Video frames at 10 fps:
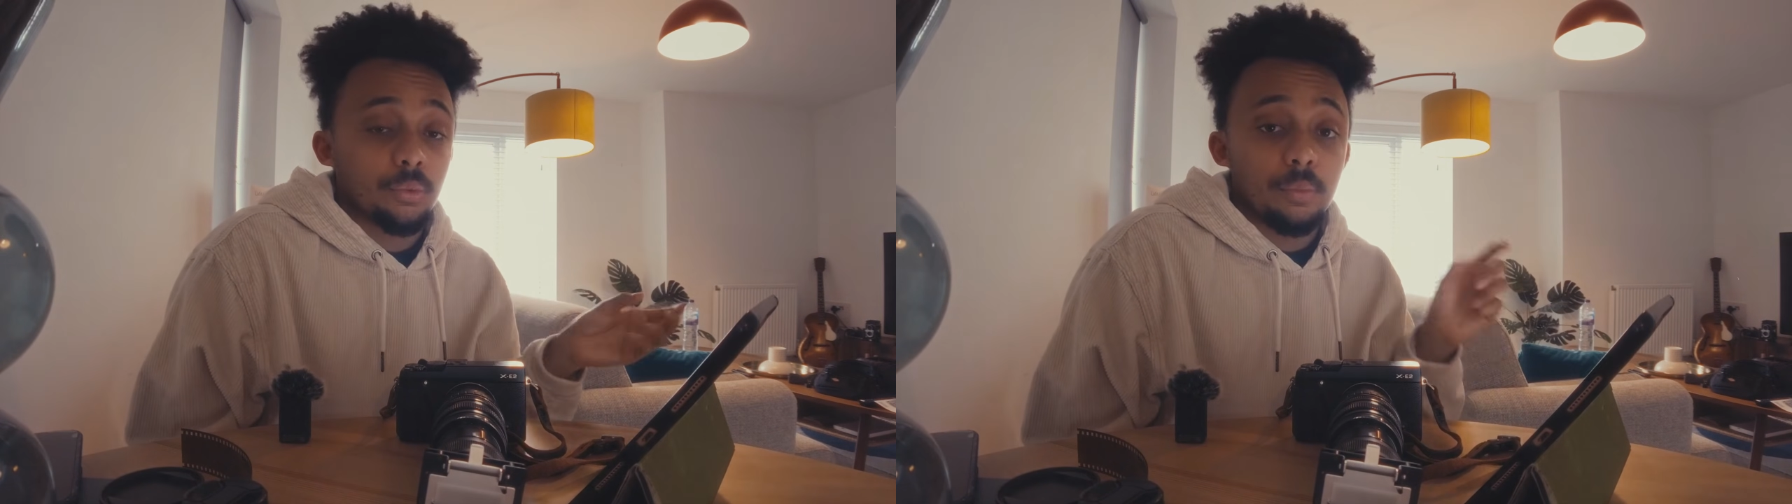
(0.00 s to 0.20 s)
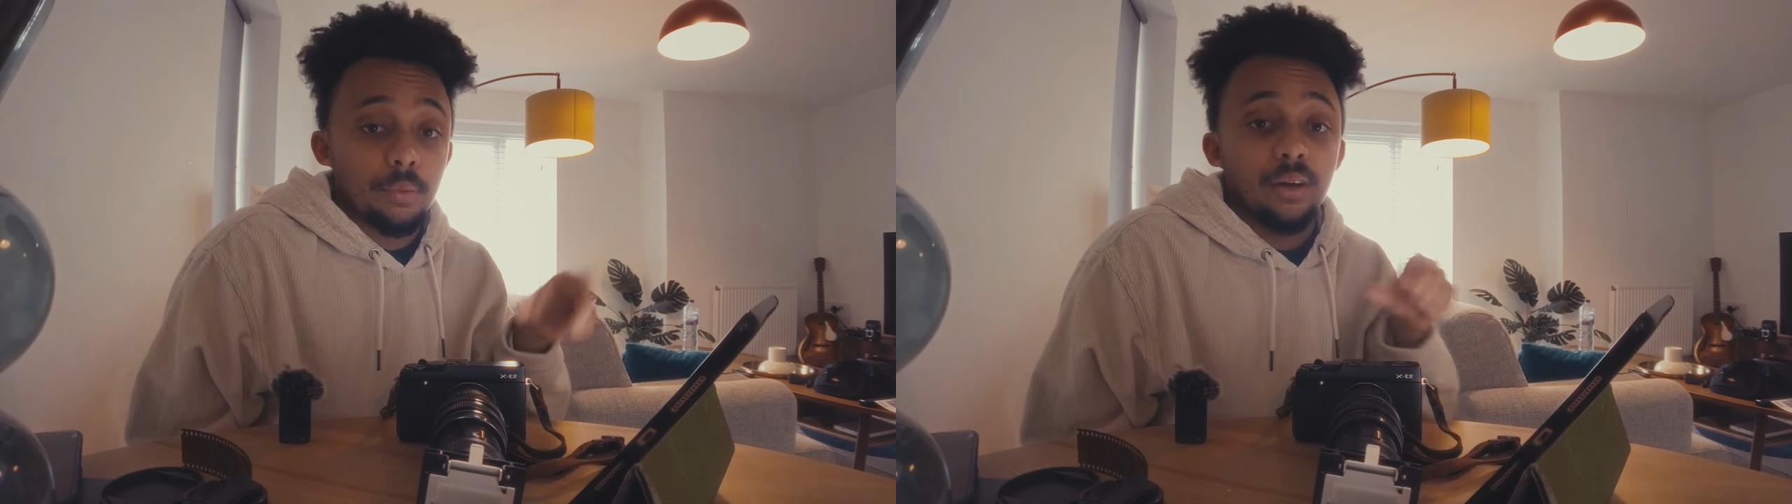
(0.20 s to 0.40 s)

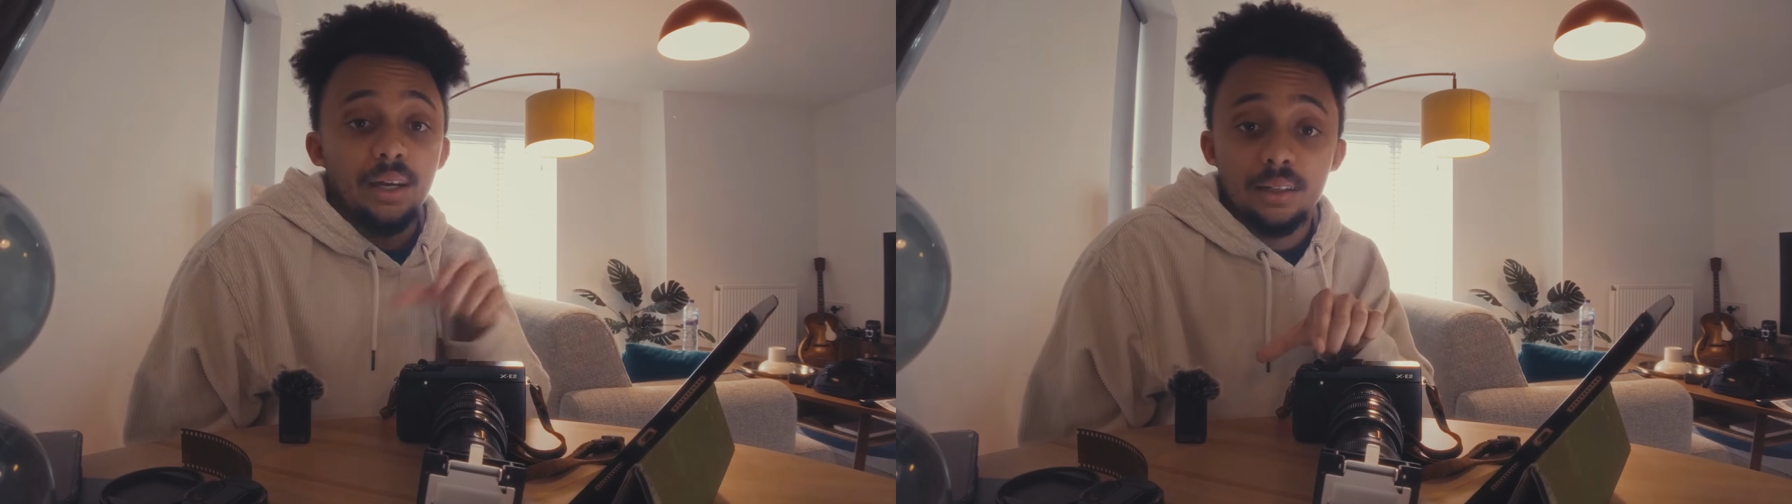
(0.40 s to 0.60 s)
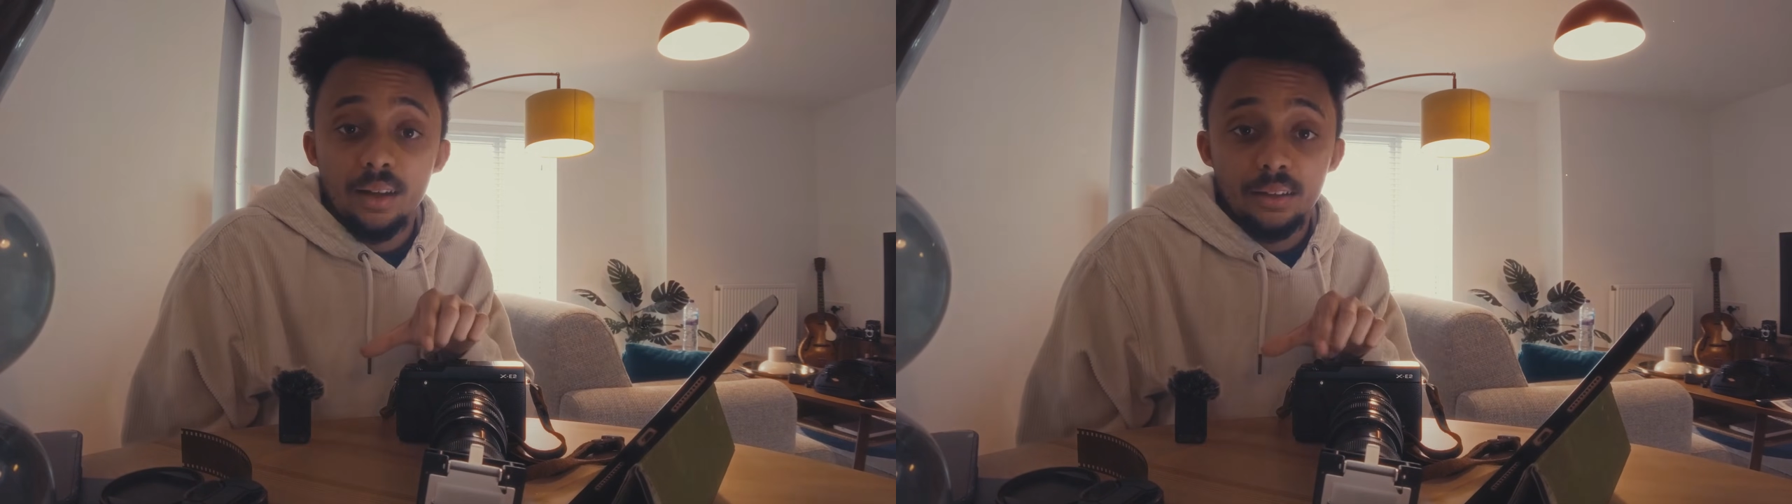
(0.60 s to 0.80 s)
with a
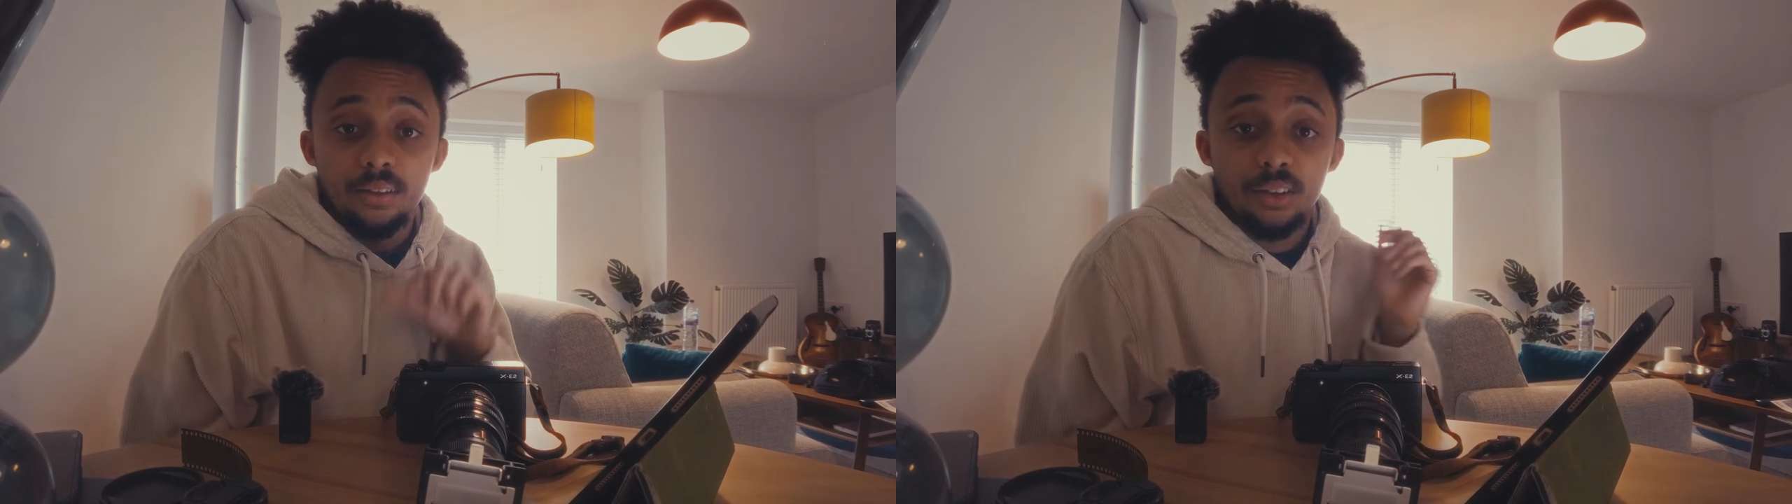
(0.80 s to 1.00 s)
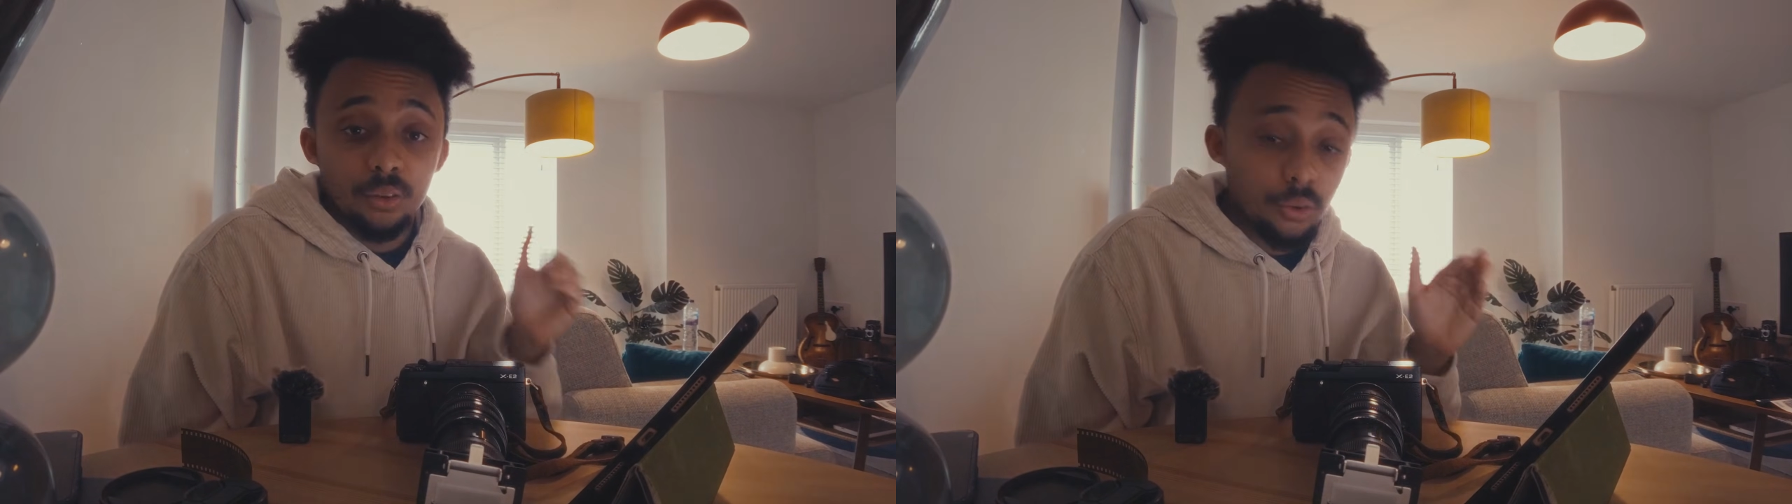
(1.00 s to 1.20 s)
built-in light
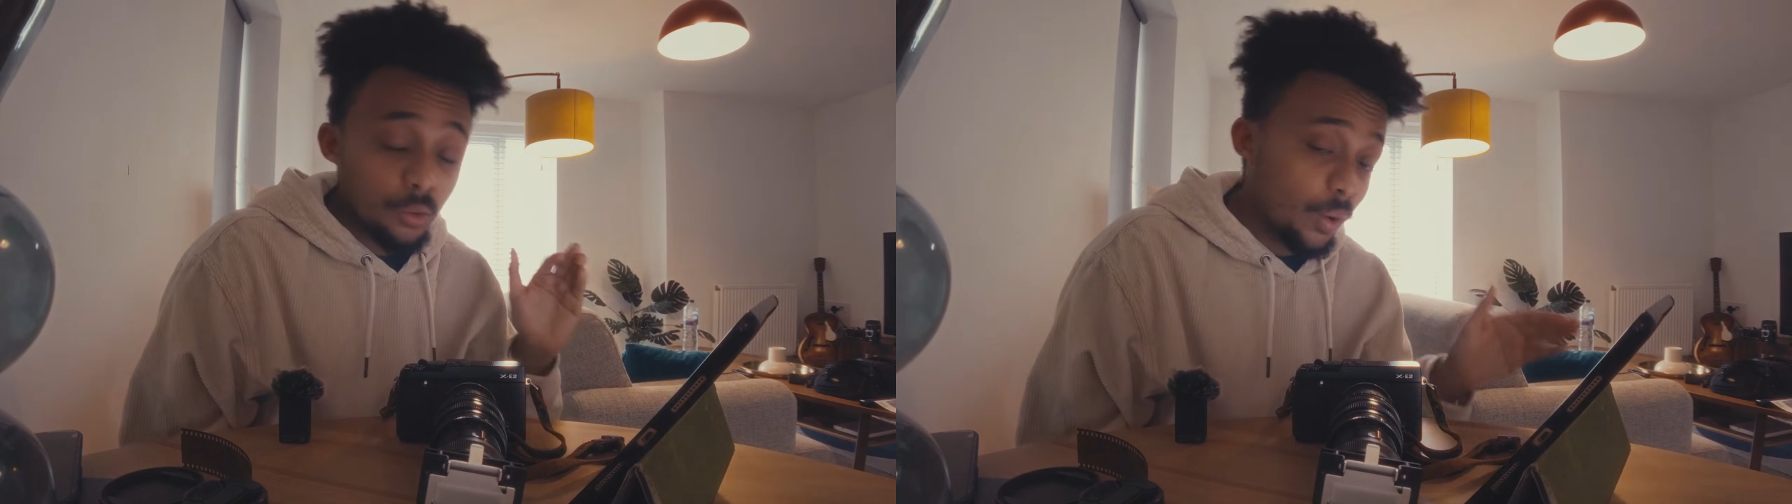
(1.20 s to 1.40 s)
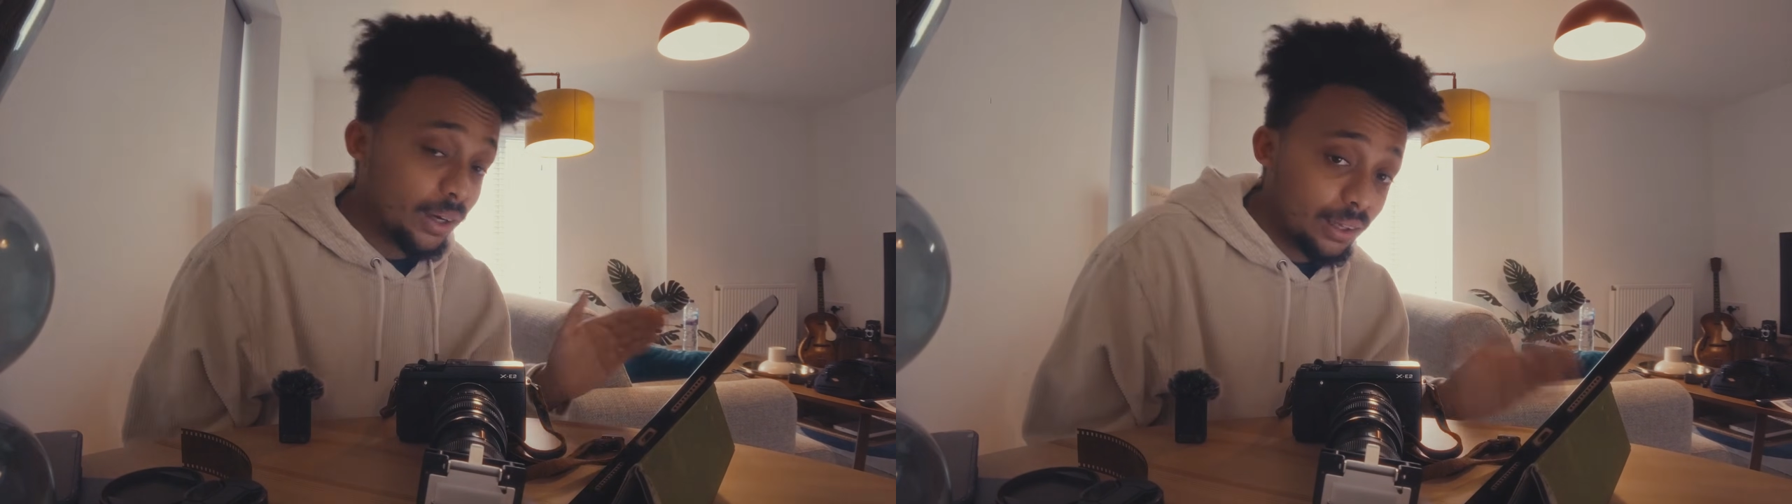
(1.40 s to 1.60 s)
that you don't
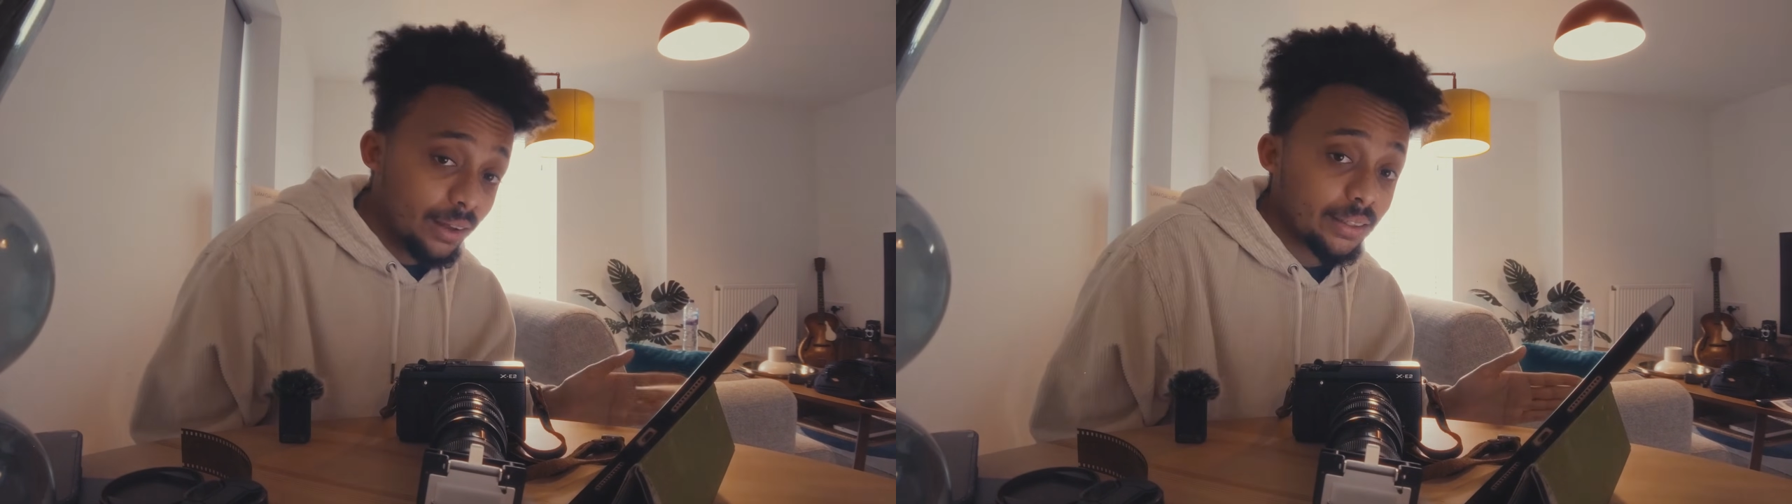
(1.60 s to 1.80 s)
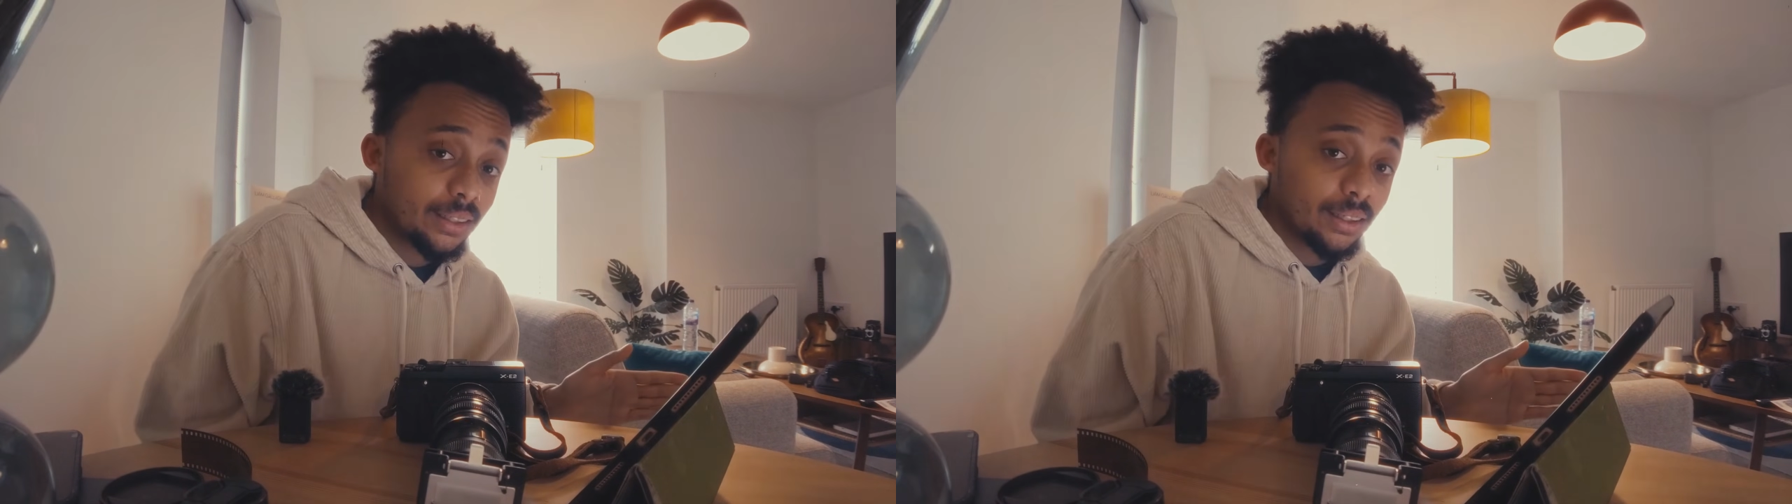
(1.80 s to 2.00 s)
quite
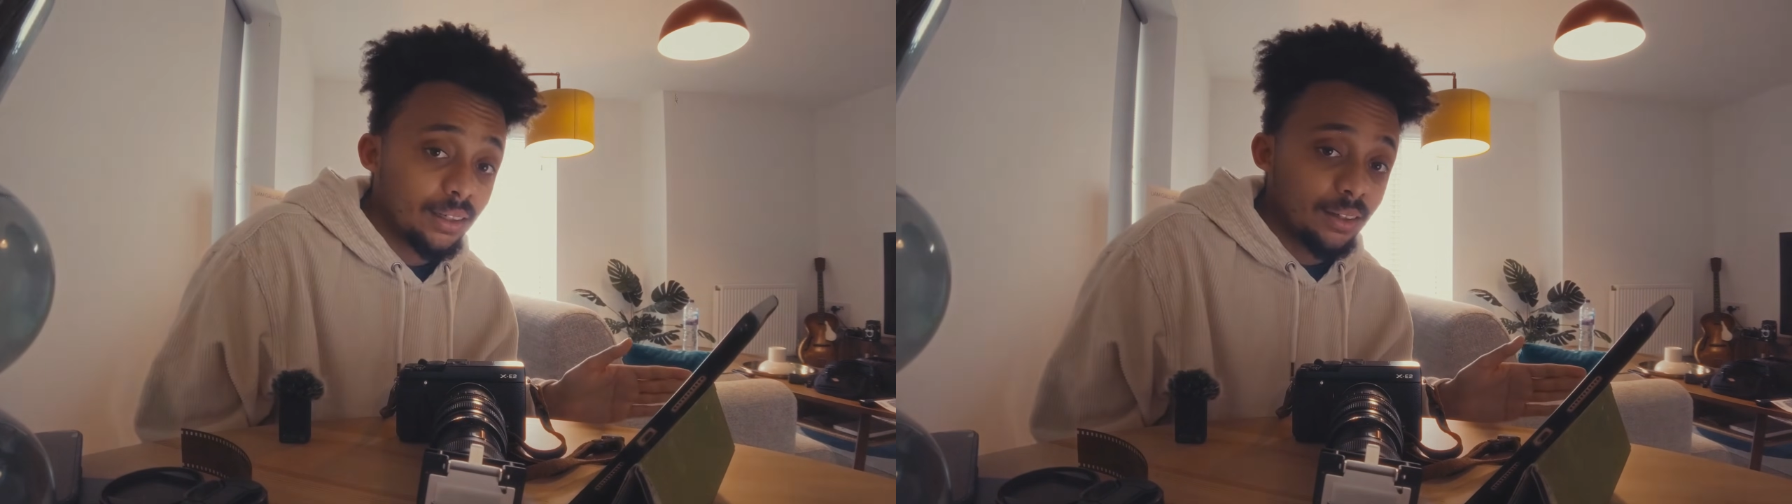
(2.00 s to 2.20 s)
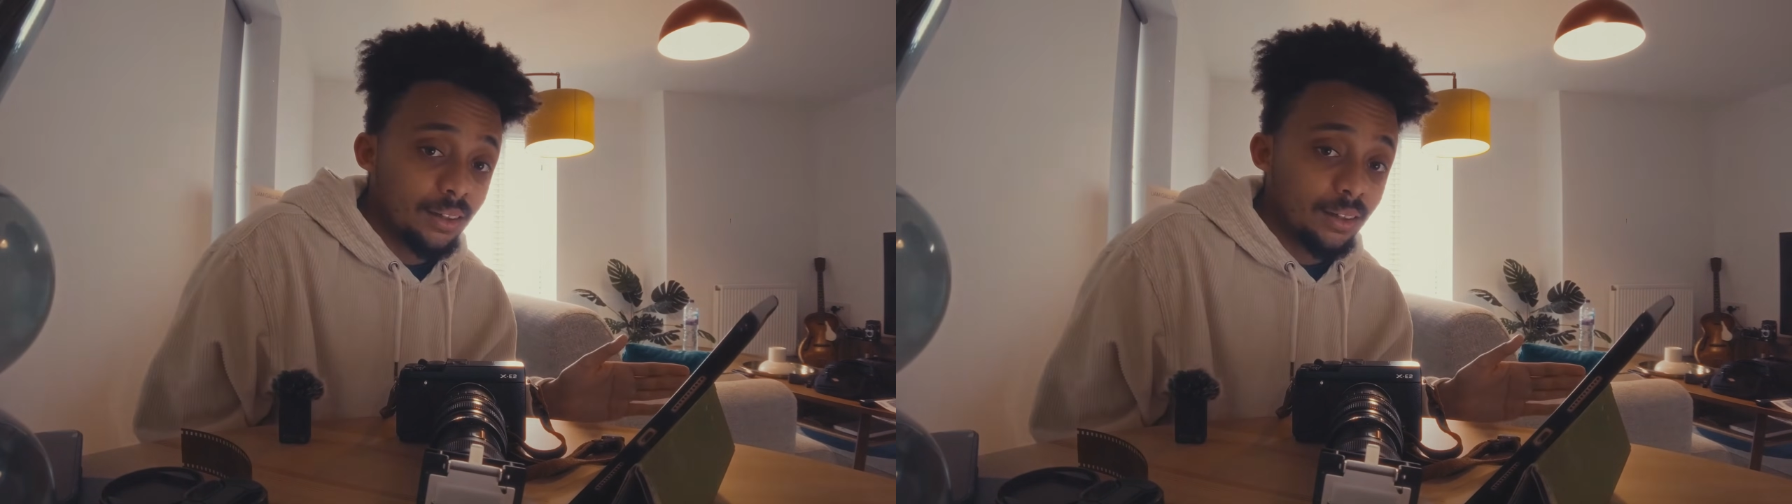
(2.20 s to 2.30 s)
like,